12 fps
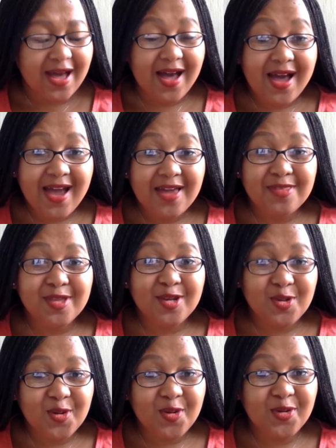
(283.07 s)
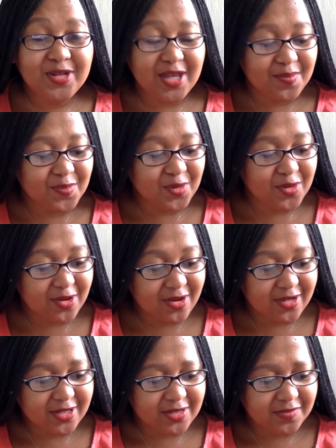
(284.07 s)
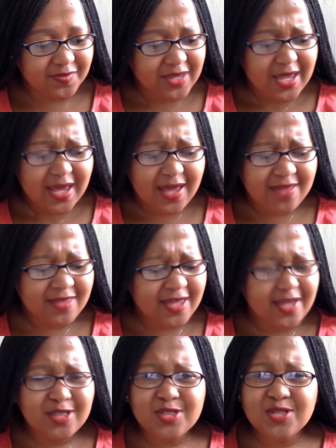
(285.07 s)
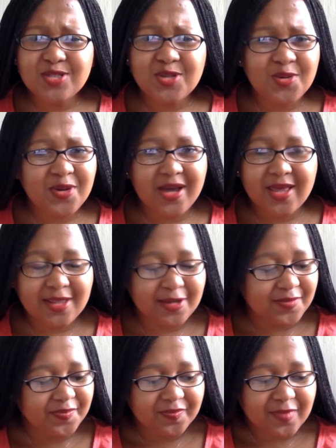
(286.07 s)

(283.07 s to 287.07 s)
I, the Lord, am your God, and there is no other.